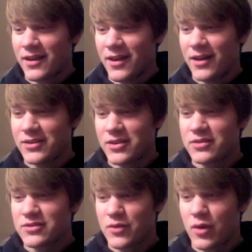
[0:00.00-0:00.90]

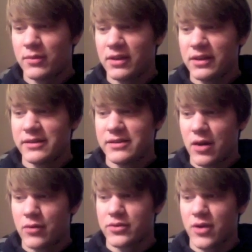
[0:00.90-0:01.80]
Hunters normally
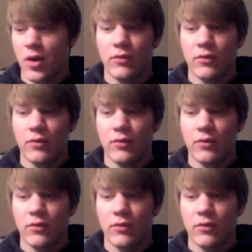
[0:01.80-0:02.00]
don't